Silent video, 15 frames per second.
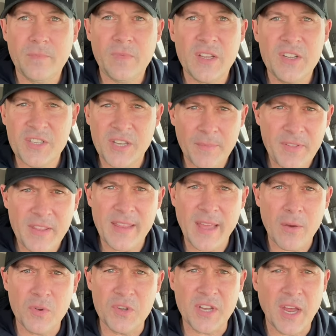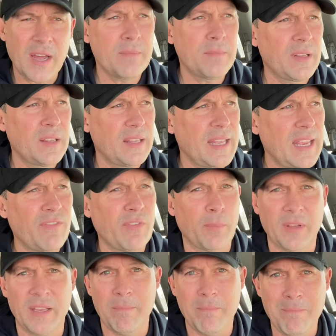something that was
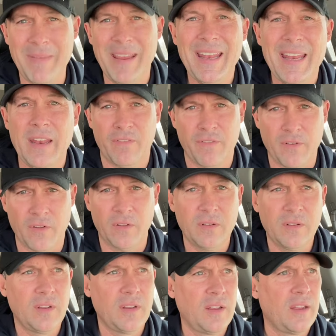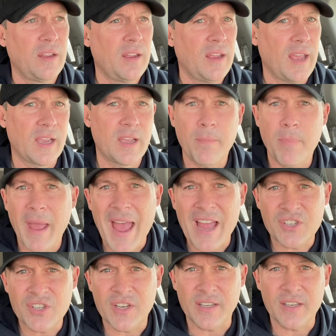unbelievably meaningful and
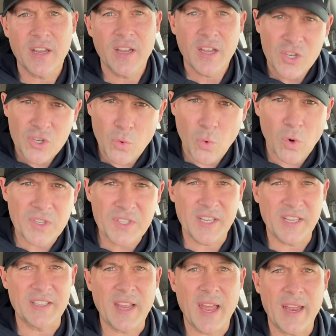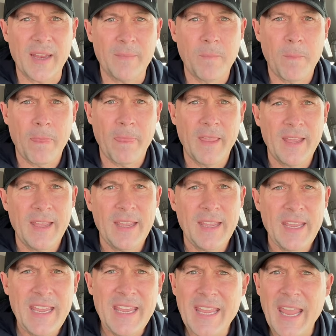compassionate towards this guy.
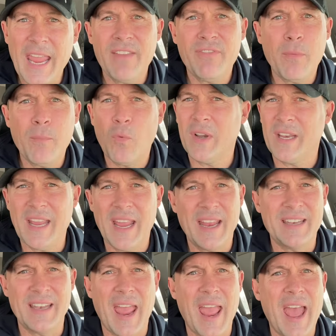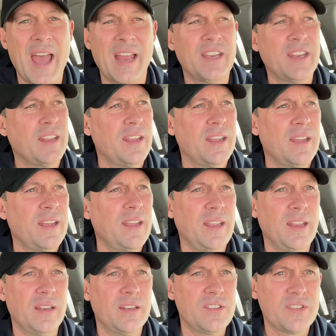He gave him what he hadn't had
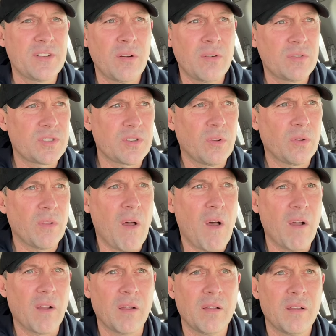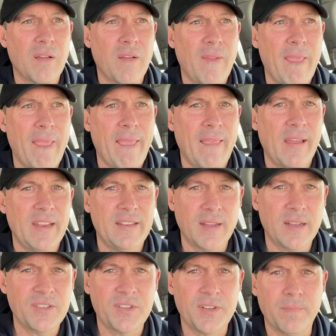in so long. He
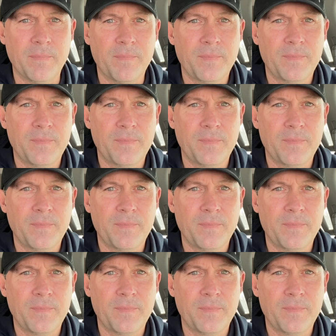touched him.